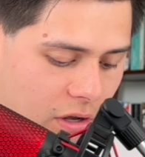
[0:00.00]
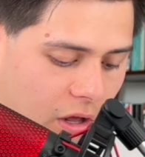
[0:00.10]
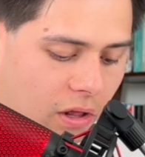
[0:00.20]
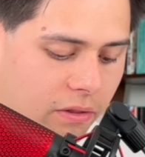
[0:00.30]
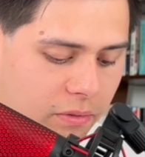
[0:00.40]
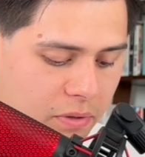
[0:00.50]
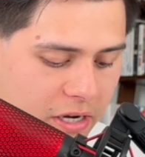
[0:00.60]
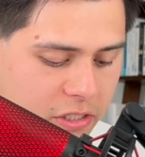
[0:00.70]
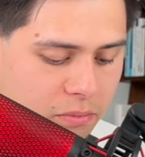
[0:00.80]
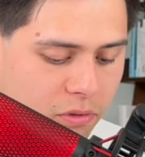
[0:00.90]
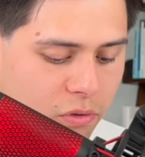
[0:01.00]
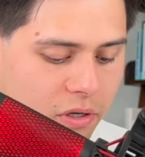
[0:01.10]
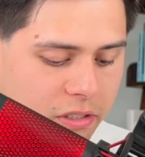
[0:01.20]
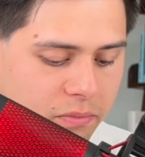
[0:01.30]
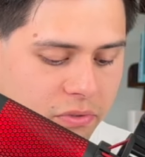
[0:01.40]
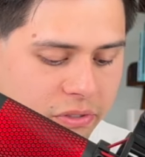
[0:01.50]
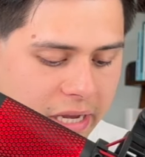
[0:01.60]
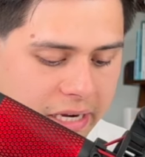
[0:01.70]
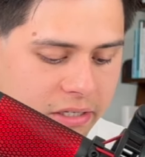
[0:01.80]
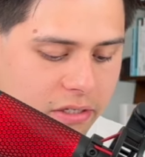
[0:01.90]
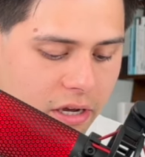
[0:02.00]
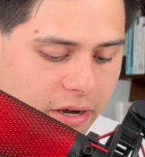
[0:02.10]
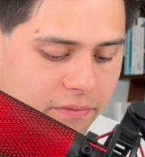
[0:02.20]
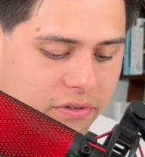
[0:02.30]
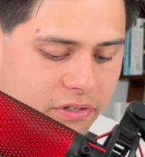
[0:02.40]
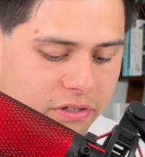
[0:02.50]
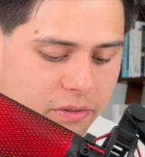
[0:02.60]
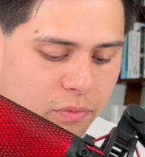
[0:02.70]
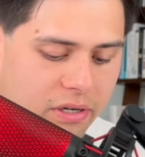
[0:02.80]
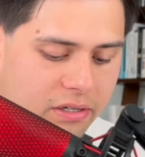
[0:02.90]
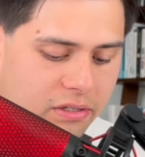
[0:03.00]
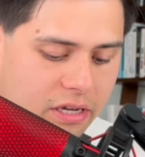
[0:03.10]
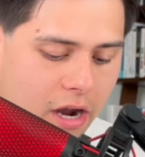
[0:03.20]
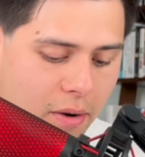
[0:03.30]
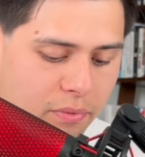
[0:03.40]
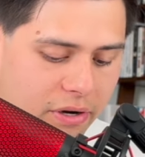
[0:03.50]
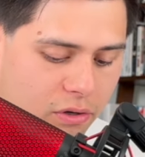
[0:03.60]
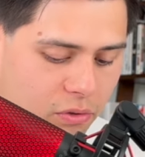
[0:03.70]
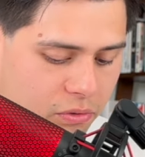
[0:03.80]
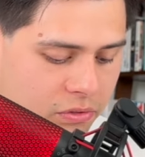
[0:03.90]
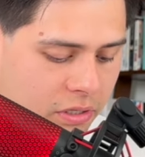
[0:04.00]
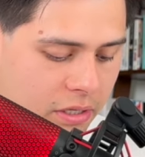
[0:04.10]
all the possible quantum states of the system, whereas the operator holds